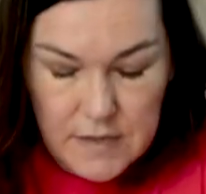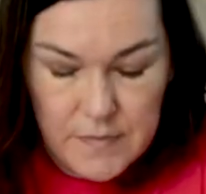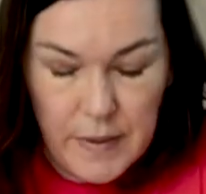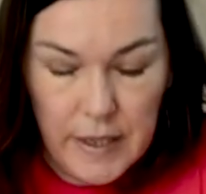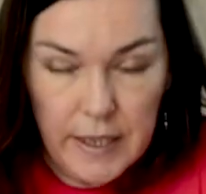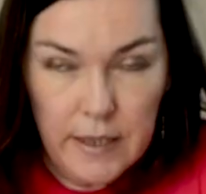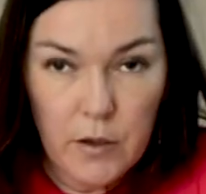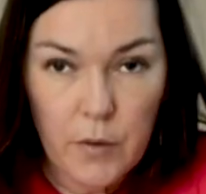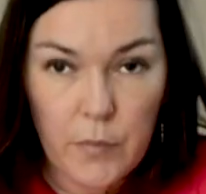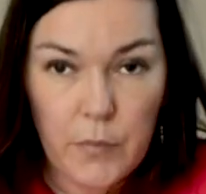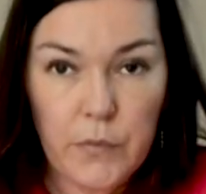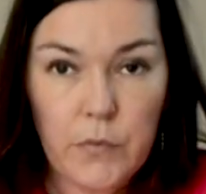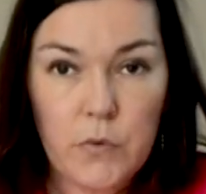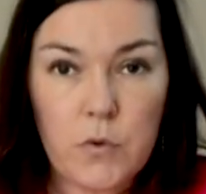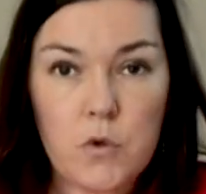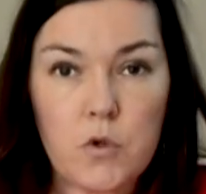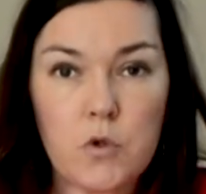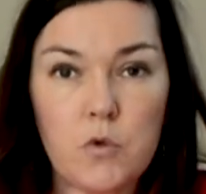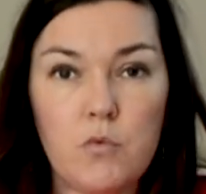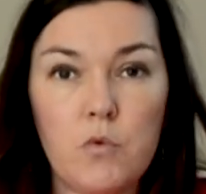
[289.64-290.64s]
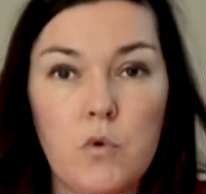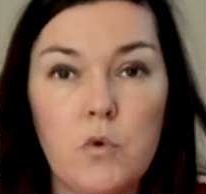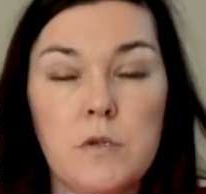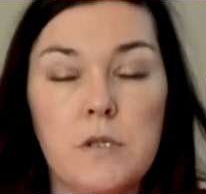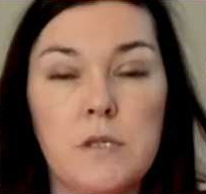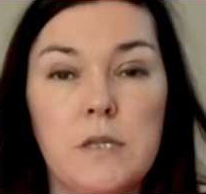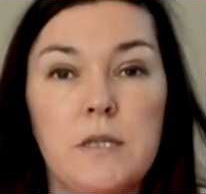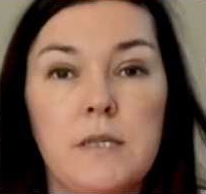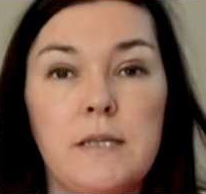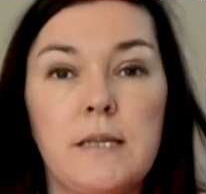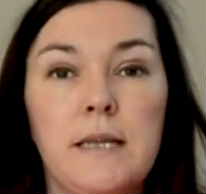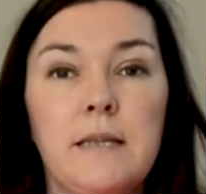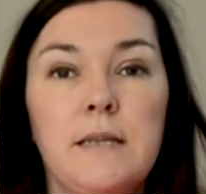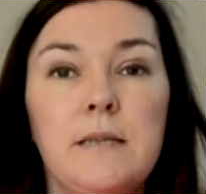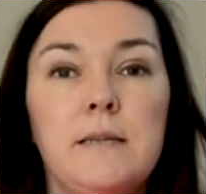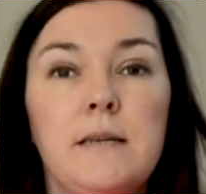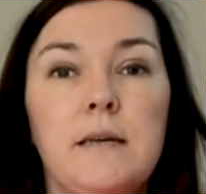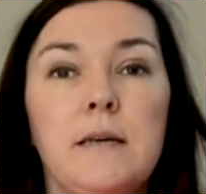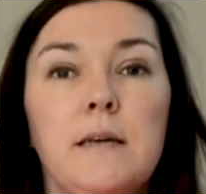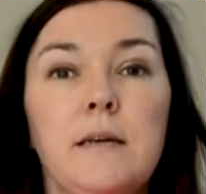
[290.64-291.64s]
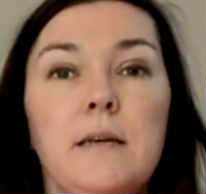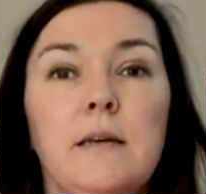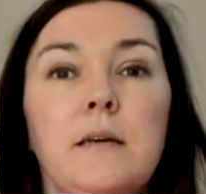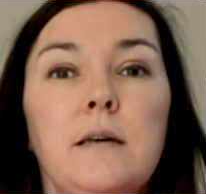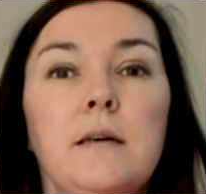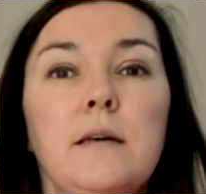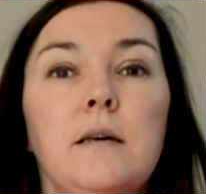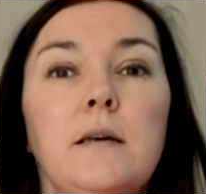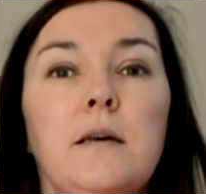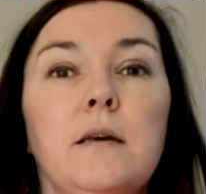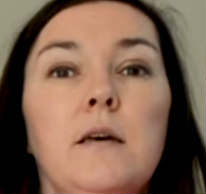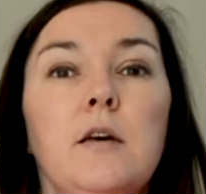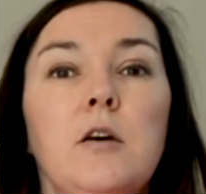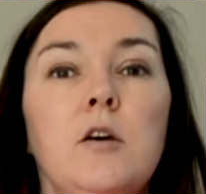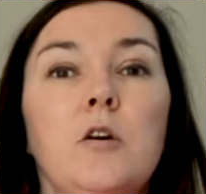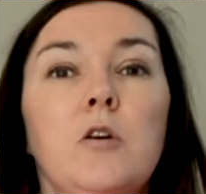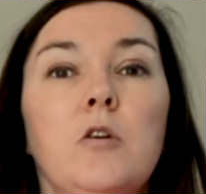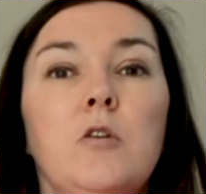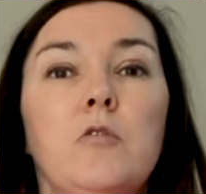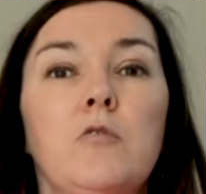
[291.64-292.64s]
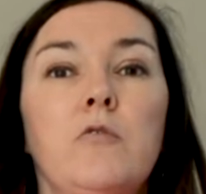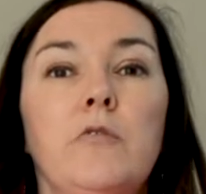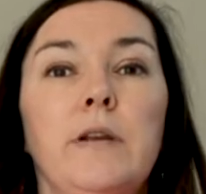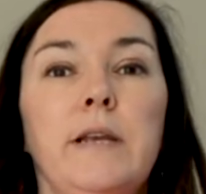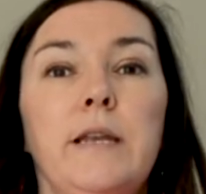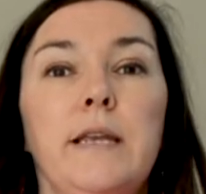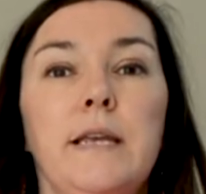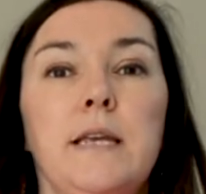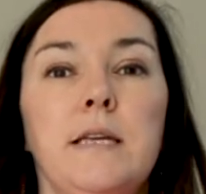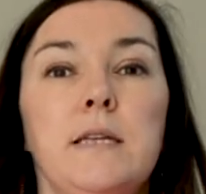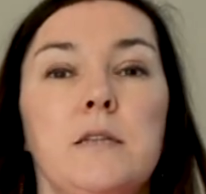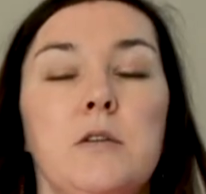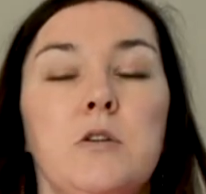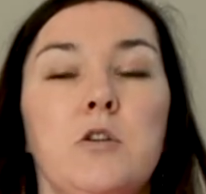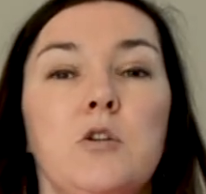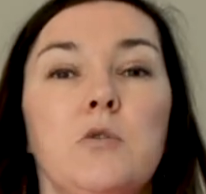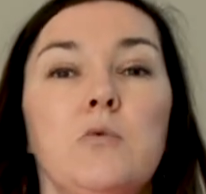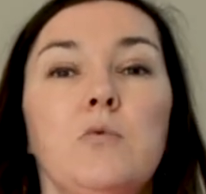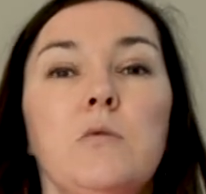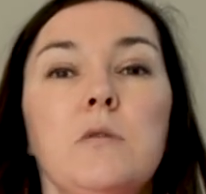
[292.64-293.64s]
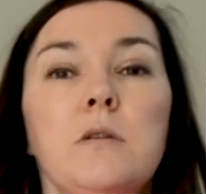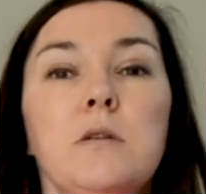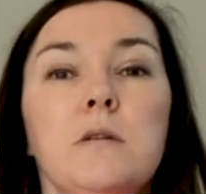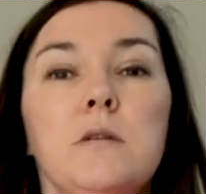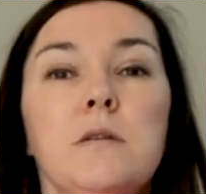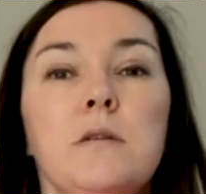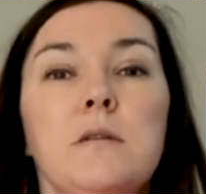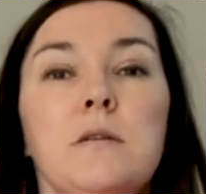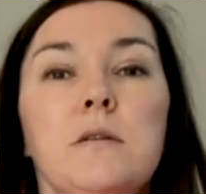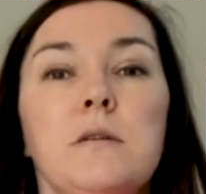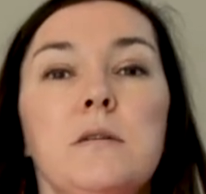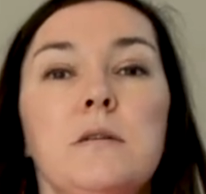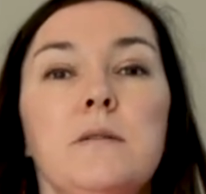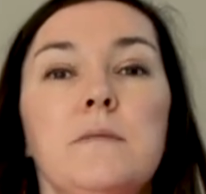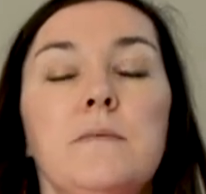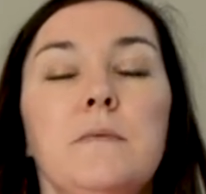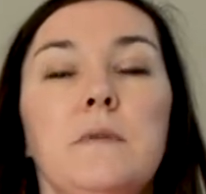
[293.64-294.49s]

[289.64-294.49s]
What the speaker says: back up through towards the center. Release the shoulders.